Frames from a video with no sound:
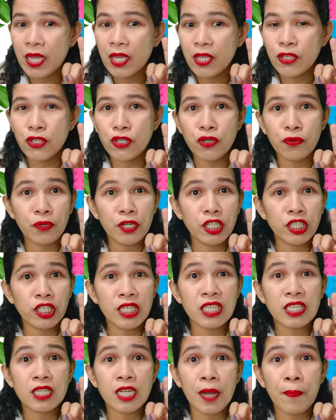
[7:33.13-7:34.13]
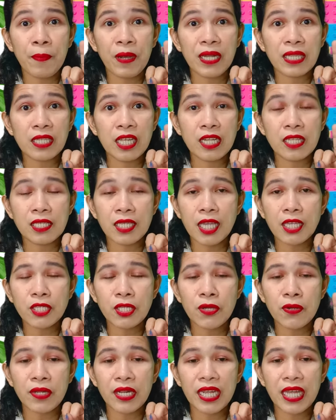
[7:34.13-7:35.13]
You will stop until 6
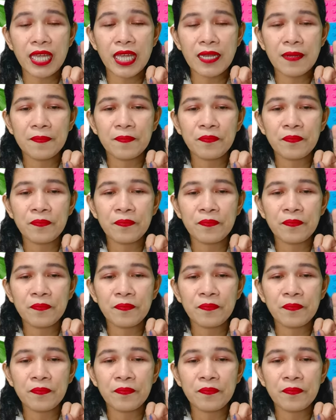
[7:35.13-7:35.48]
only.